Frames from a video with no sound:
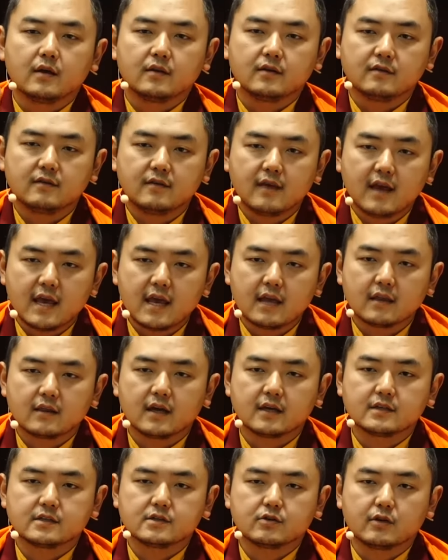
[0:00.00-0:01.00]
saying
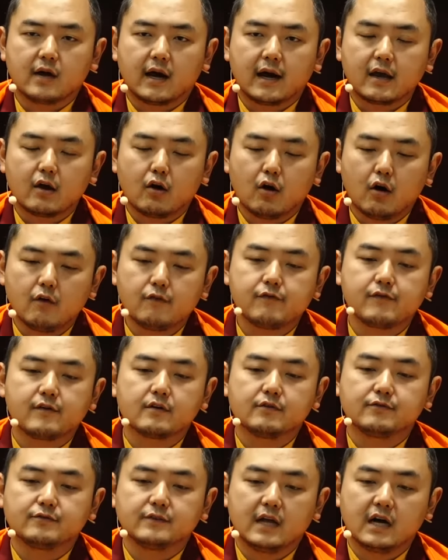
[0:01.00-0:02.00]
that, you know, I offer a
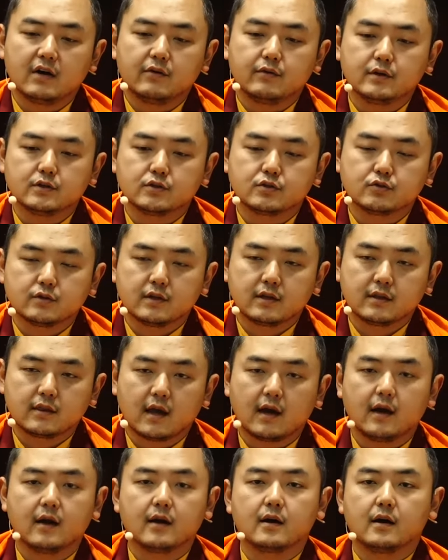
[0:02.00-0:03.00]
flower to the
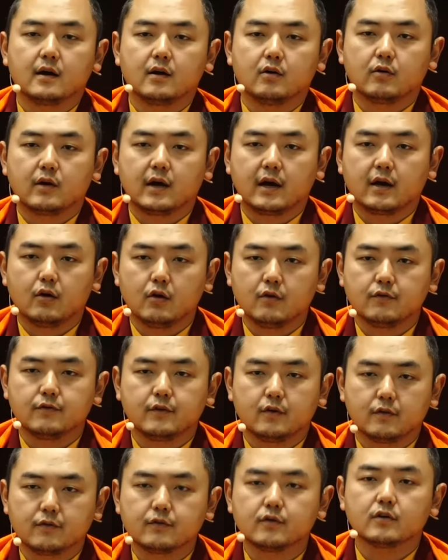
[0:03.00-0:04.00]
Tara, or I offer,
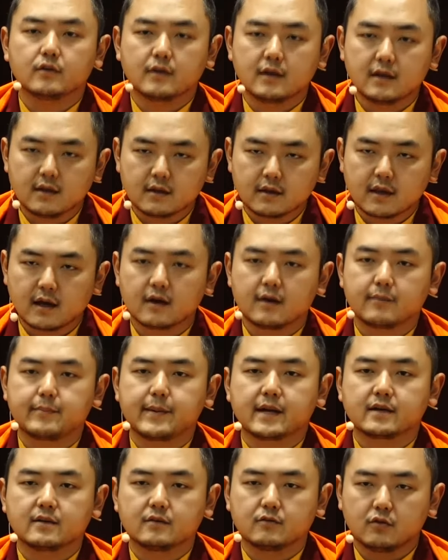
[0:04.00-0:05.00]
of course, in the Tara
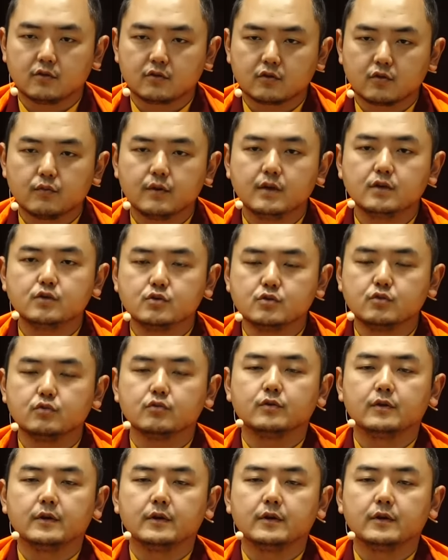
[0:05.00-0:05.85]
practice also, we do